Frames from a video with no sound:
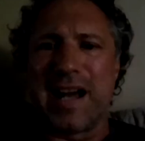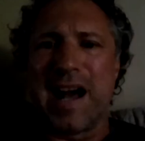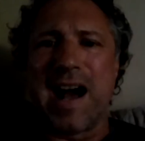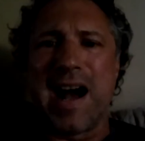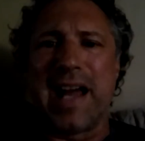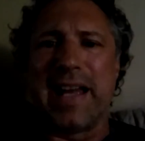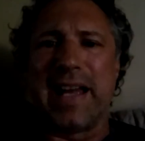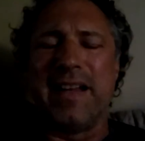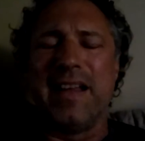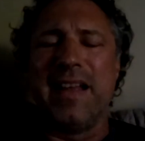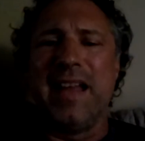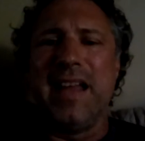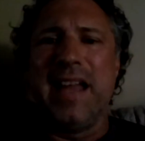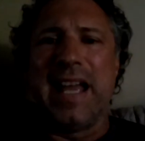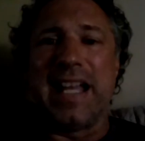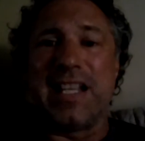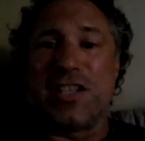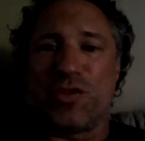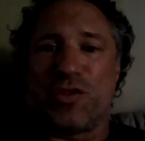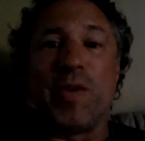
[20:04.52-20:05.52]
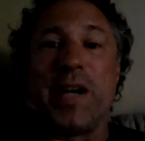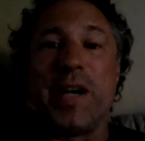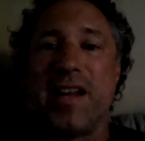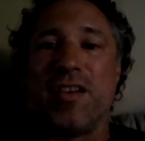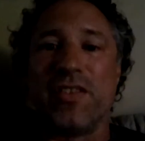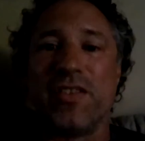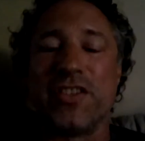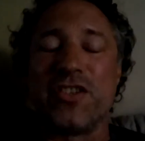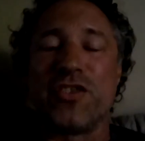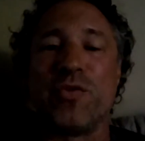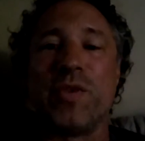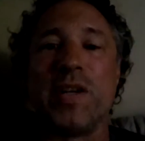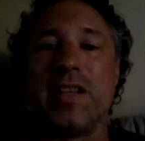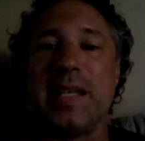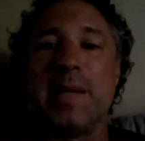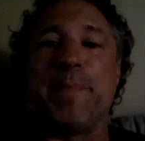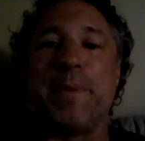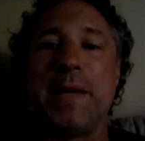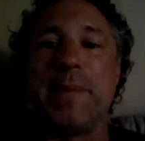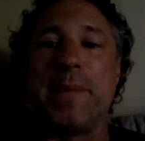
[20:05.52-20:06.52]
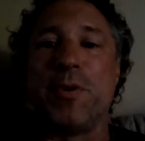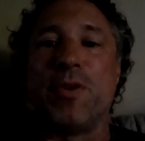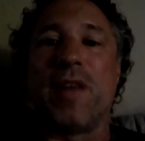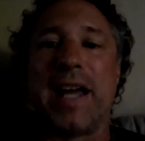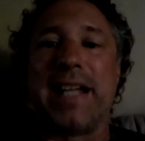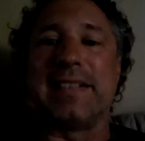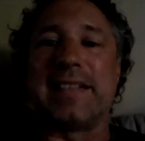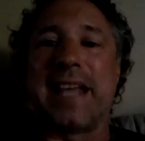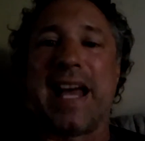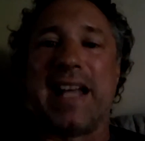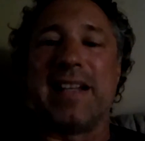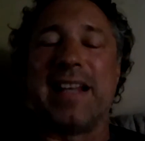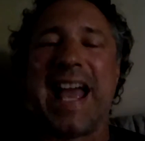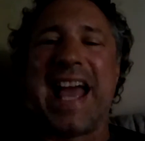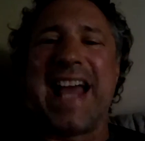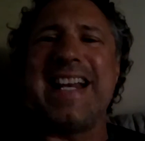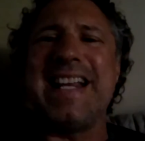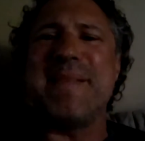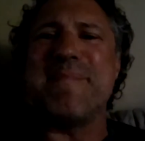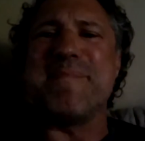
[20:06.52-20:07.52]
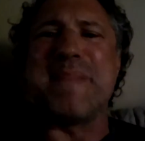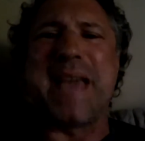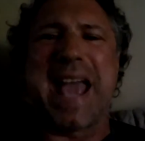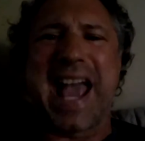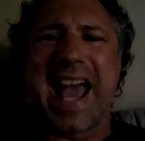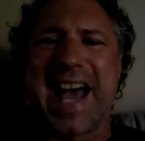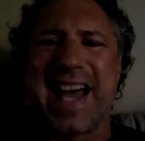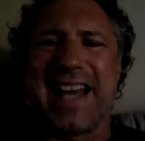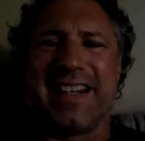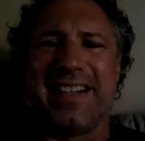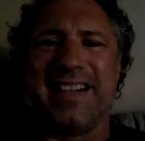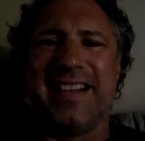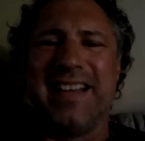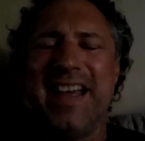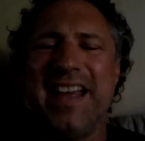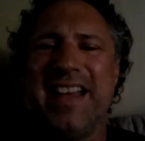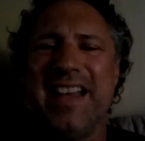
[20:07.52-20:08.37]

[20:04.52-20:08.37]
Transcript: guy. It's real. There's really people like that. Any man